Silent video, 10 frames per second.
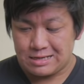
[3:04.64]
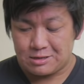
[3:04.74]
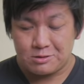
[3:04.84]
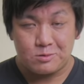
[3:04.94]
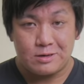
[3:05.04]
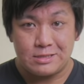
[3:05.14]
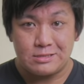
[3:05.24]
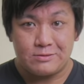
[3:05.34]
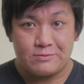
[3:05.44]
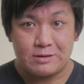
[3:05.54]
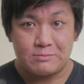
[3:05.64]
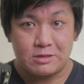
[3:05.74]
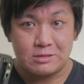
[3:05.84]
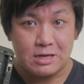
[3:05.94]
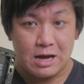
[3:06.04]
a crazy thing
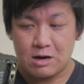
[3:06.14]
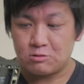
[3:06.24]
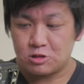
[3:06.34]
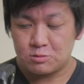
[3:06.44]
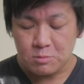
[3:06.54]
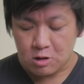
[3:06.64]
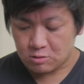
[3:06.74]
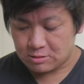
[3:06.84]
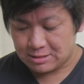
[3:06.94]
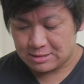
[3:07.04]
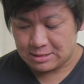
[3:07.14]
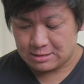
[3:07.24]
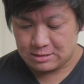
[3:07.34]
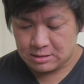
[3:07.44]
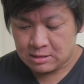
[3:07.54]
because how small this
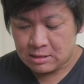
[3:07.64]
is.